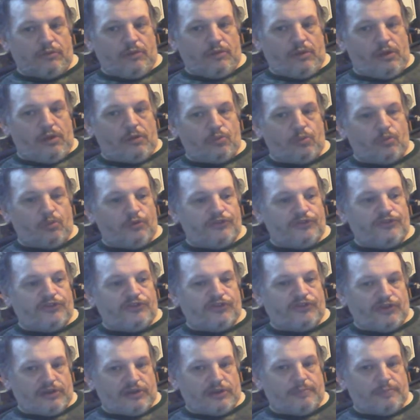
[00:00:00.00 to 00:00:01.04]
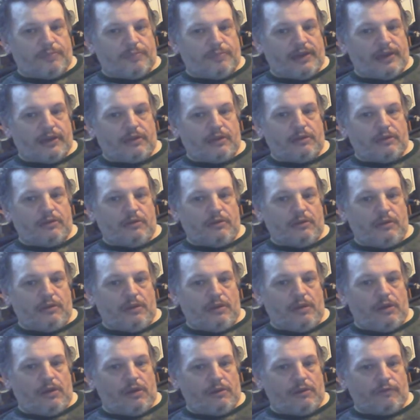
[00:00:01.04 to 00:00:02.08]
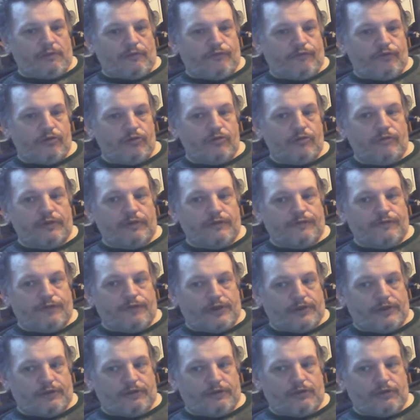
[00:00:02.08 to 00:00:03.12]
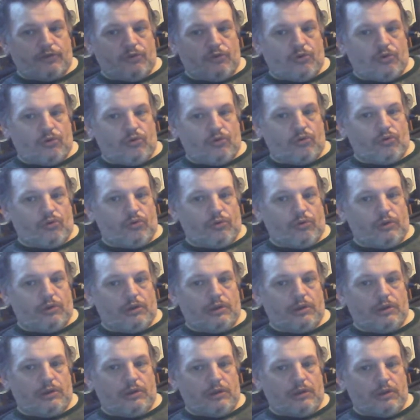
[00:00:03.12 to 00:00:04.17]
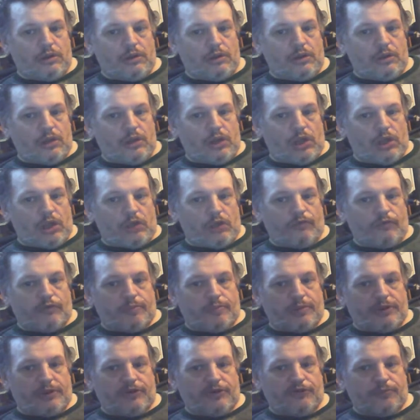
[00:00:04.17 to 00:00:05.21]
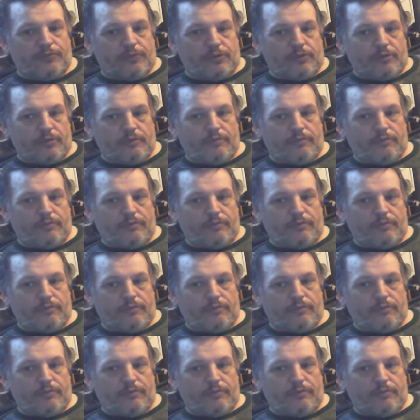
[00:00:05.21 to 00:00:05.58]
want to send it back, either for a refund or a replacement.